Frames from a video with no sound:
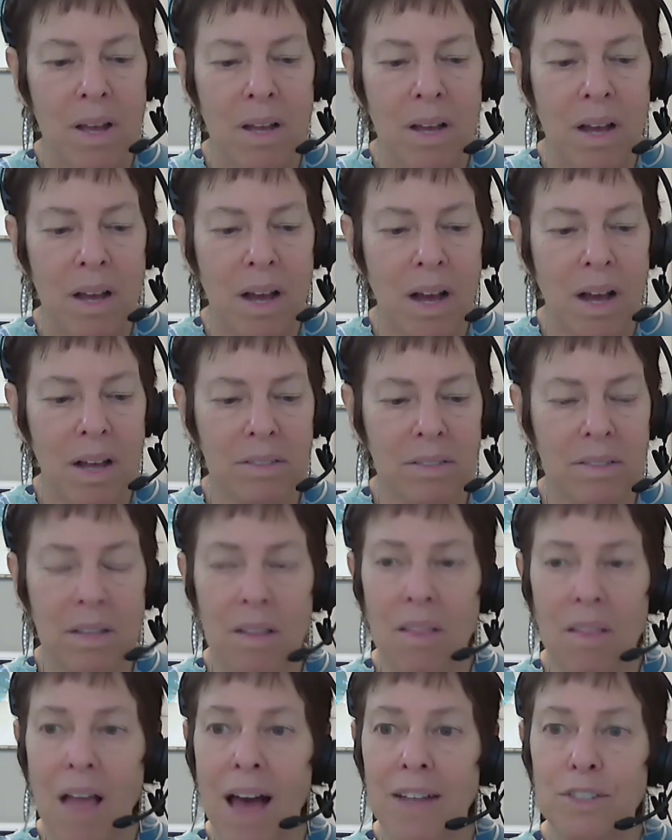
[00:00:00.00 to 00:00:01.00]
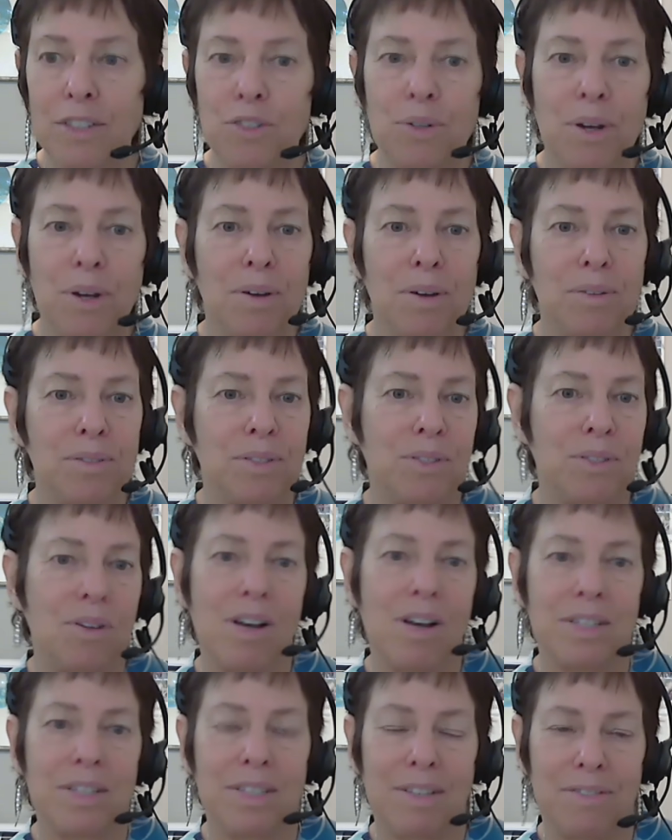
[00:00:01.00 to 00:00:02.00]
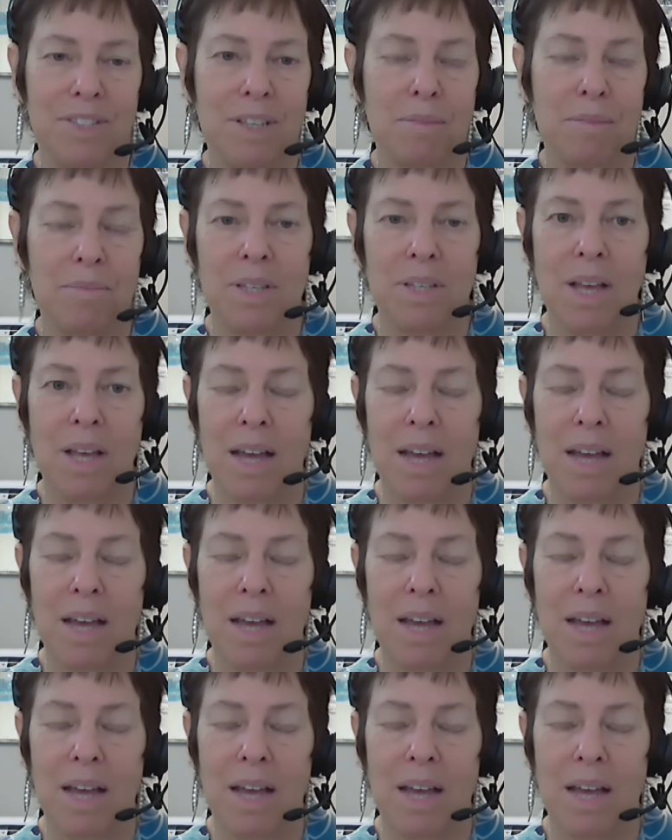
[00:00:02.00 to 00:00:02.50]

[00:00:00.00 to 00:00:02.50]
a cilantro sauce of some